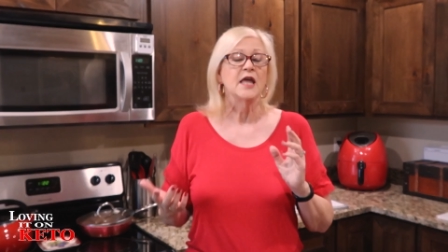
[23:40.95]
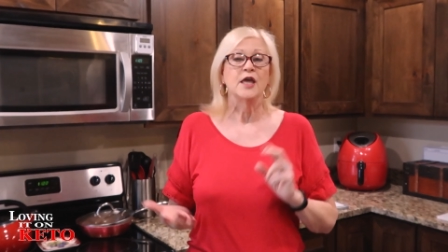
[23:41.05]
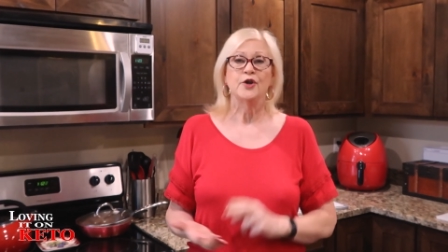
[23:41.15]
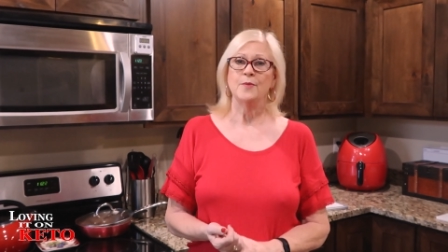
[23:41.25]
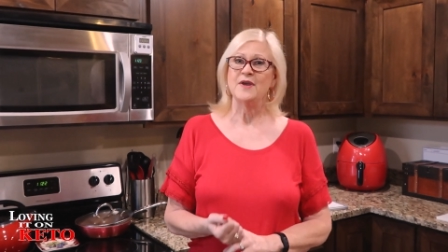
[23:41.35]

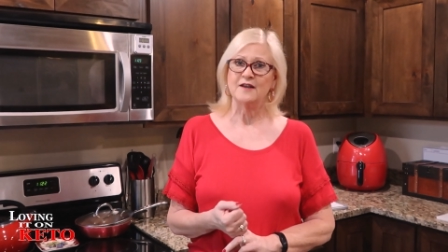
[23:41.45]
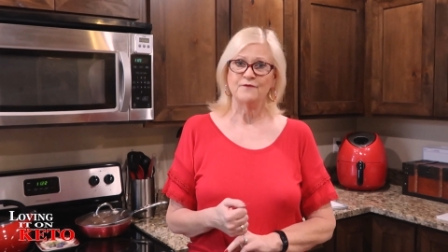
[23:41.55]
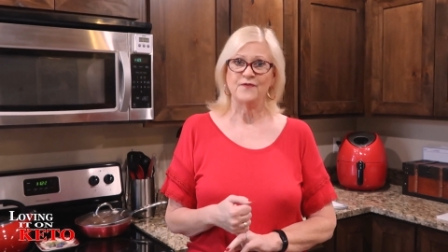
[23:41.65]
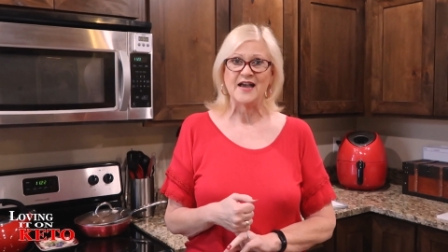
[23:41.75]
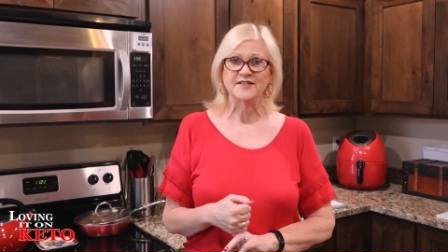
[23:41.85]

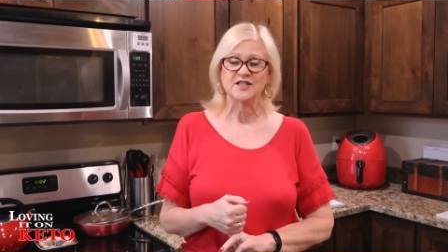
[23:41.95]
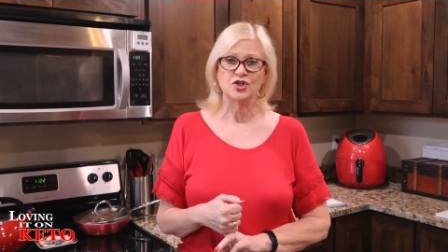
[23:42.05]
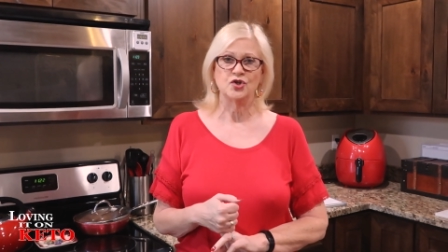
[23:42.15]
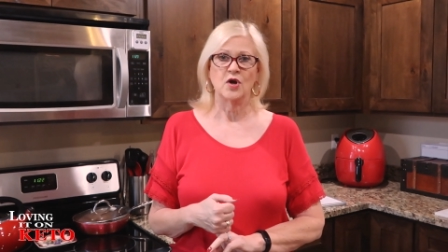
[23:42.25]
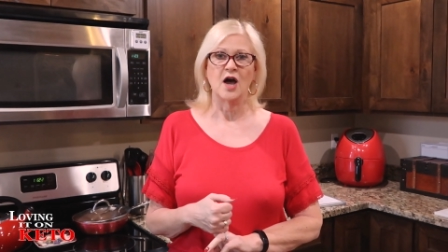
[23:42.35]
Intermittent
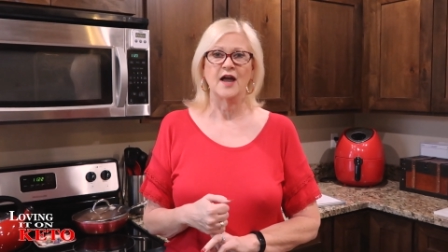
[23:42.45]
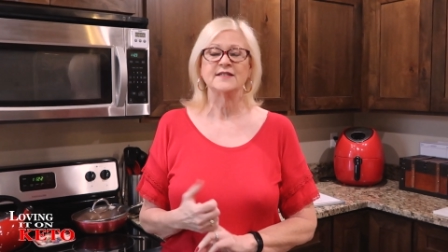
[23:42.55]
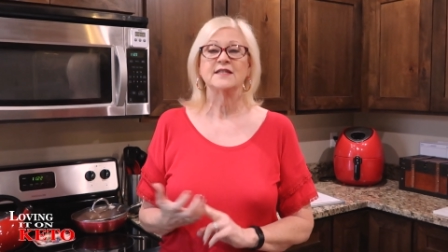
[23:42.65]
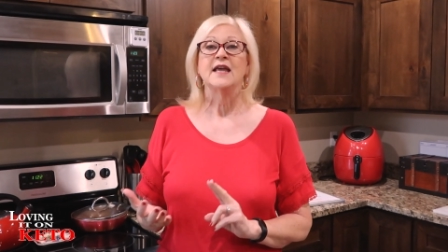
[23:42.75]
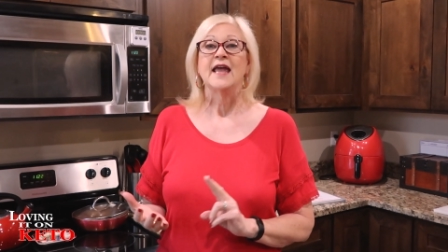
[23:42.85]
fasting, you
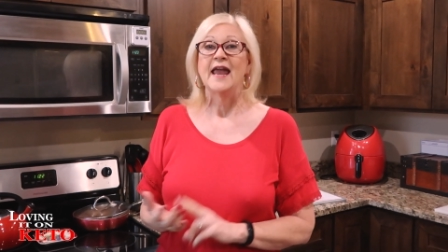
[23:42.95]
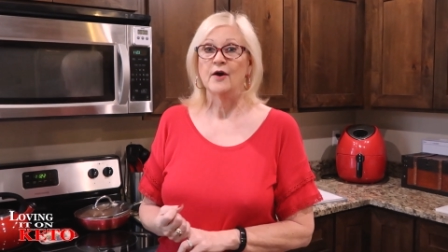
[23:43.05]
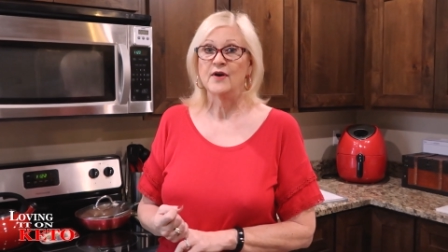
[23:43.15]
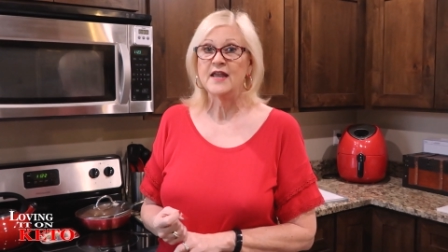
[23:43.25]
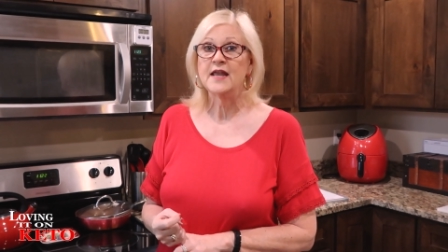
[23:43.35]
guys.
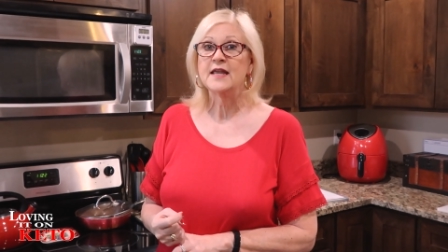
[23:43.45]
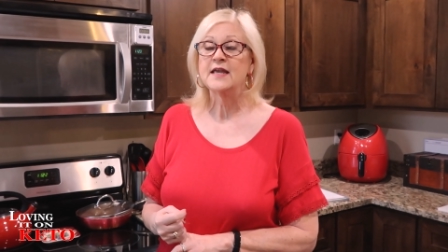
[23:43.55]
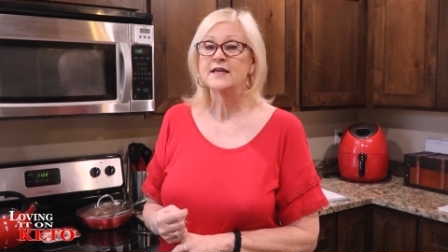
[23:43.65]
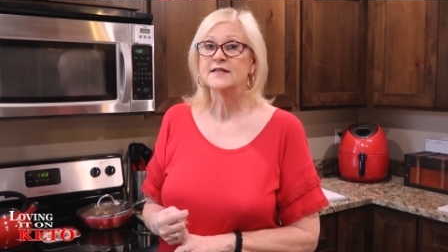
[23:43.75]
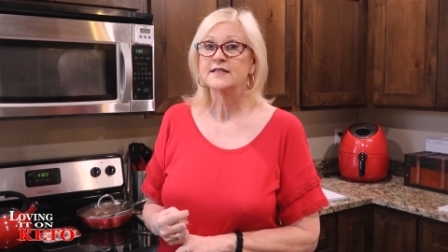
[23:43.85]
Harry
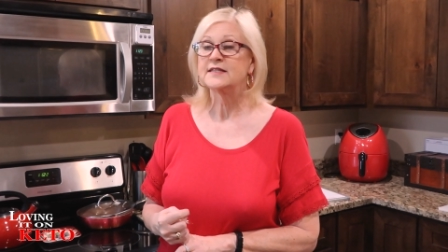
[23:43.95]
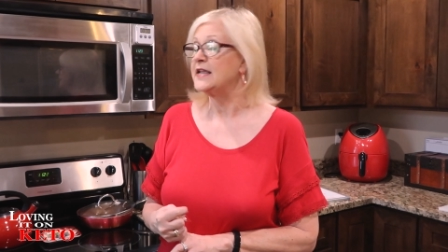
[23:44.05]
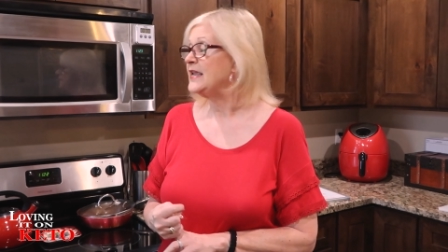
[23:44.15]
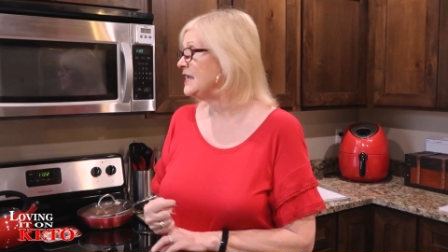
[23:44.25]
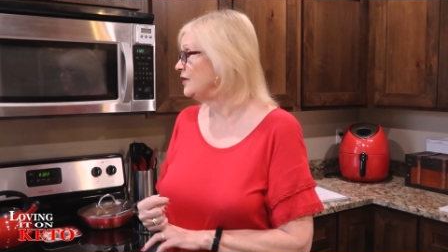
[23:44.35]
is
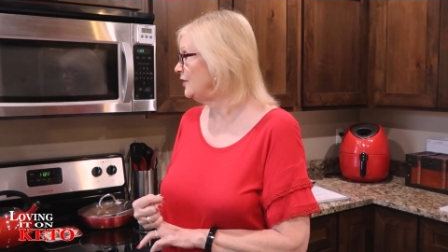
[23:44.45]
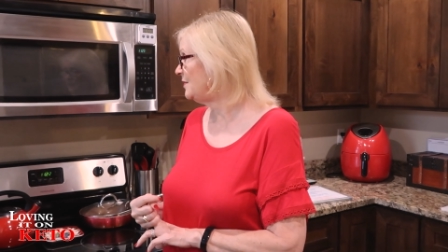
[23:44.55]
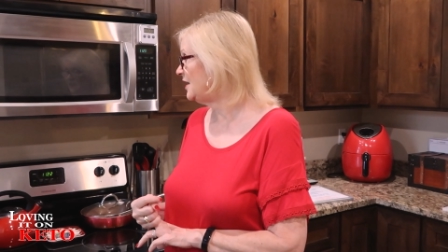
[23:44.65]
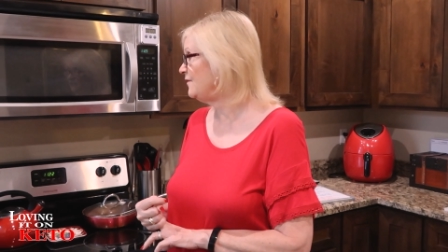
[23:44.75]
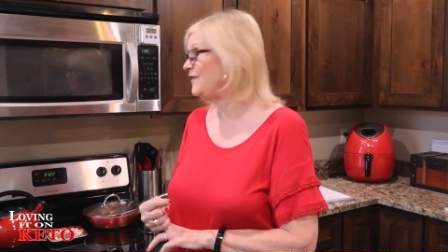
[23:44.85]
he
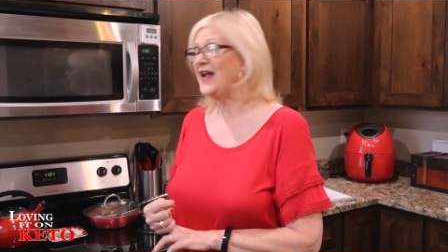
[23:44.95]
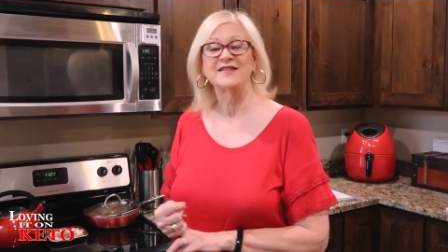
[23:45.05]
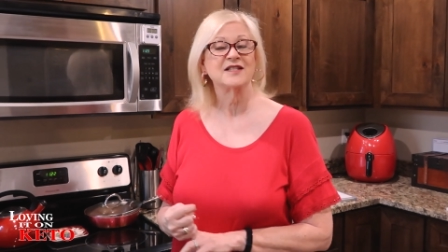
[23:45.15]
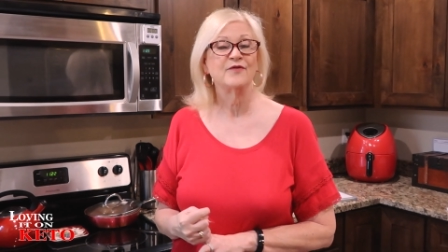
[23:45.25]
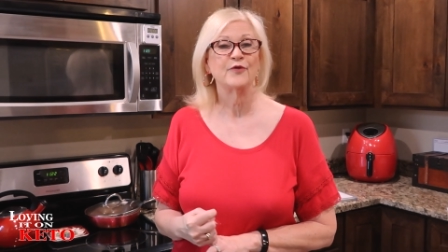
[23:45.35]
intermittent
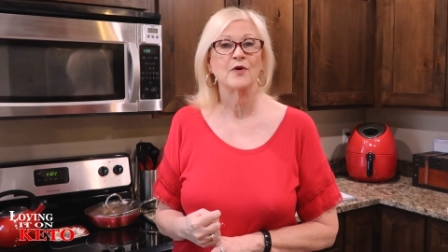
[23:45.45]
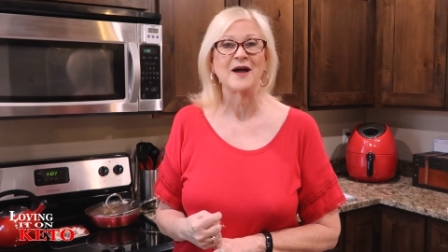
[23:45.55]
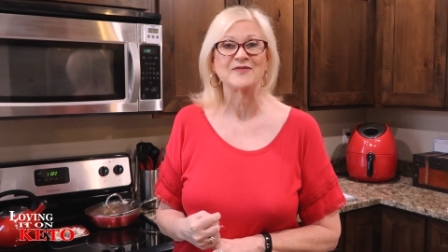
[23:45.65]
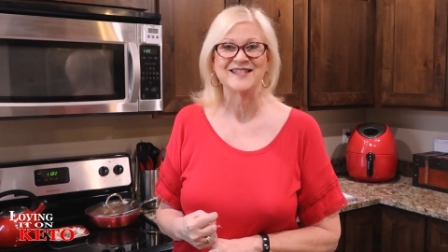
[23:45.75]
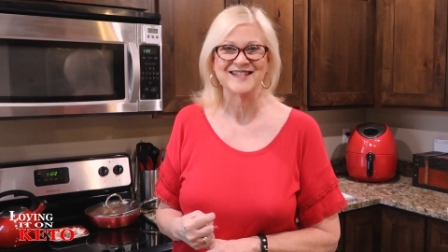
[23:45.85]
fasted for
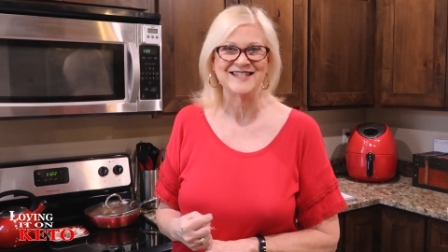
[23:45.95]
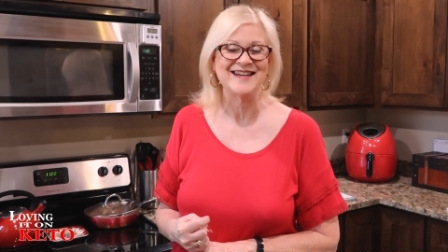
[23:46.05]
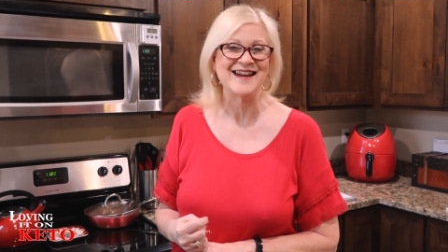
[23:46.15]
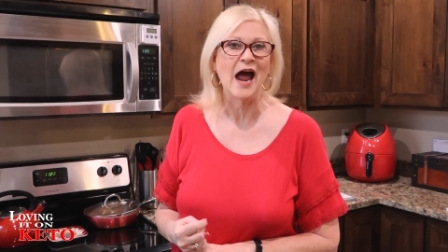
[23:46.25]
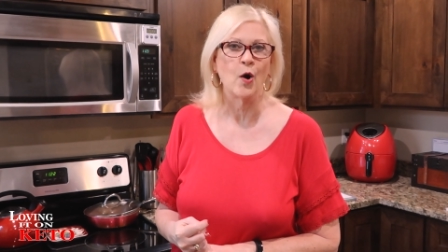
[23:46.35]
about
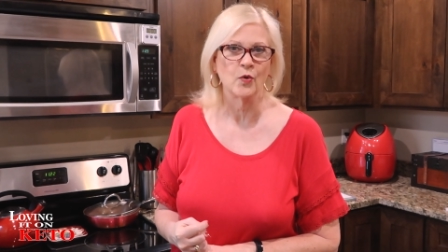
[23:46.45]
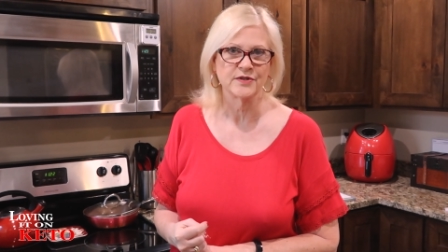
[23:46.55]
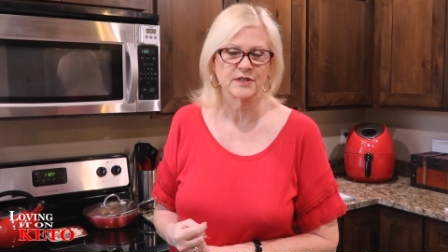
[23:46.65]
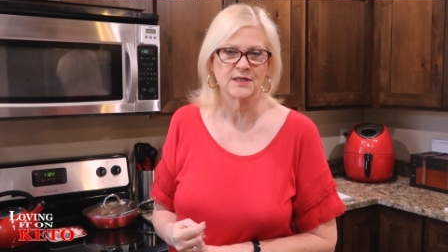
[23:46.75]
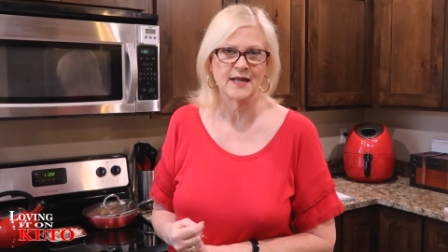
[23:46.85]
16
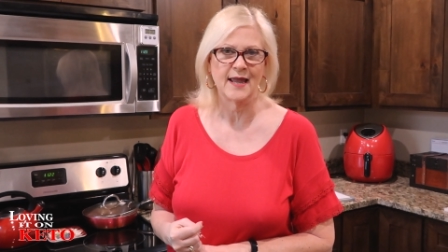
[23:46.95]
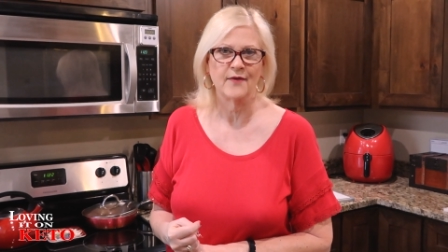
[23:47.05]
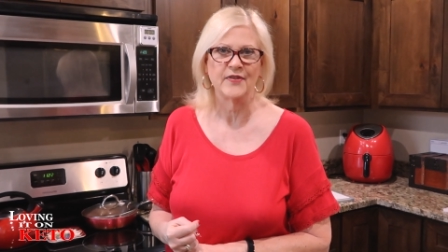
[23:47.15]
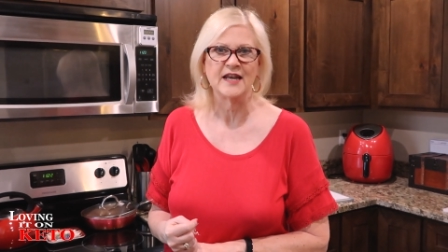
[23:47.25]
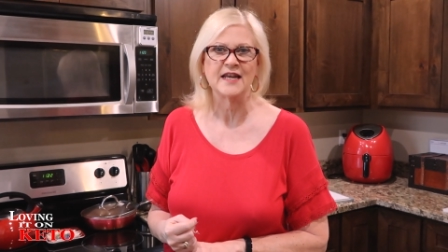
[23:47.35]
hours today,
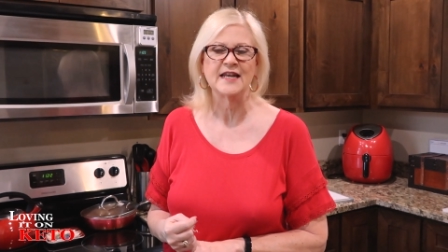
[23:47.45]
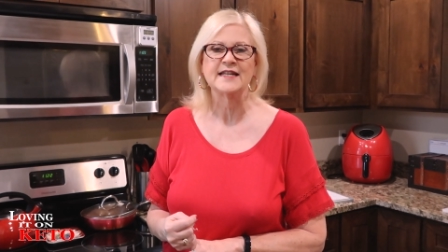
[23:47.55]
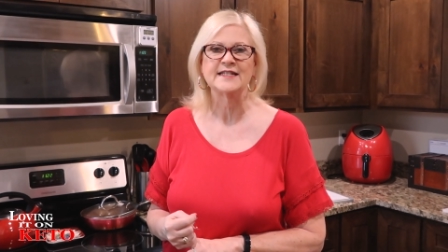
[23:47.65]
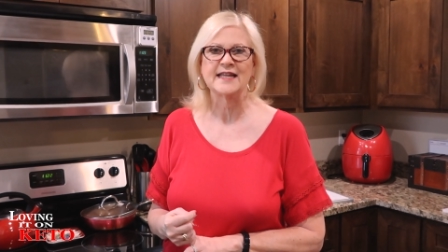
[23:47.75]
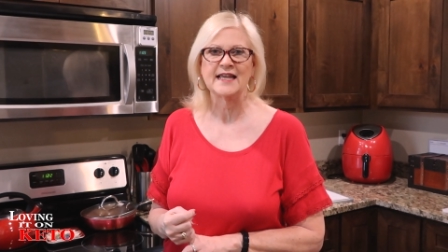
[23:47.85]
and then he
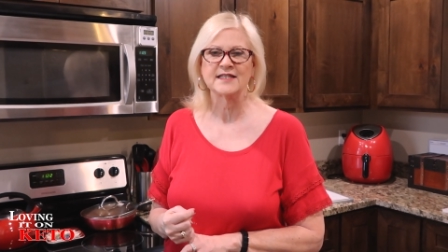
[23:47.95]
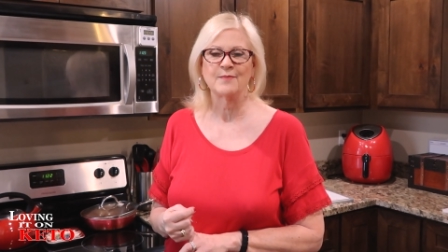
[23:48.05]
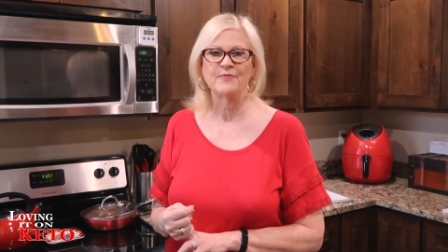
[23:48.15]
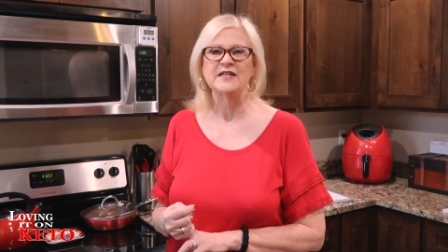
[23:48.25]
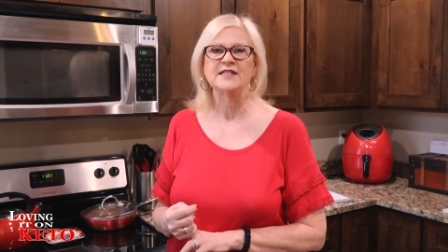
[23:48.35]
needed to get
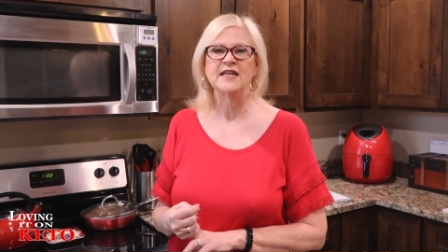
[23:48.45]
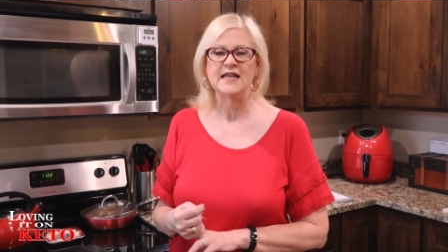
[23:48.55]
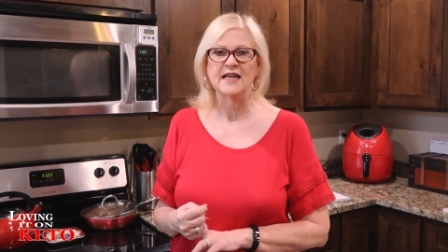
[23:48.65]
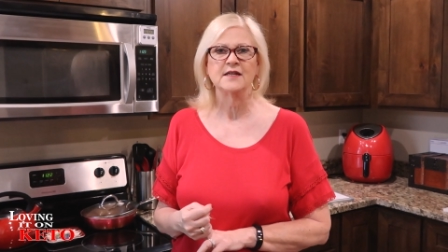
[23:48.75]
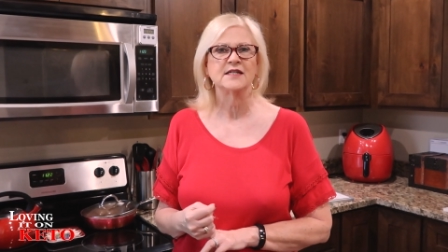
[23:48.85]
something to eat.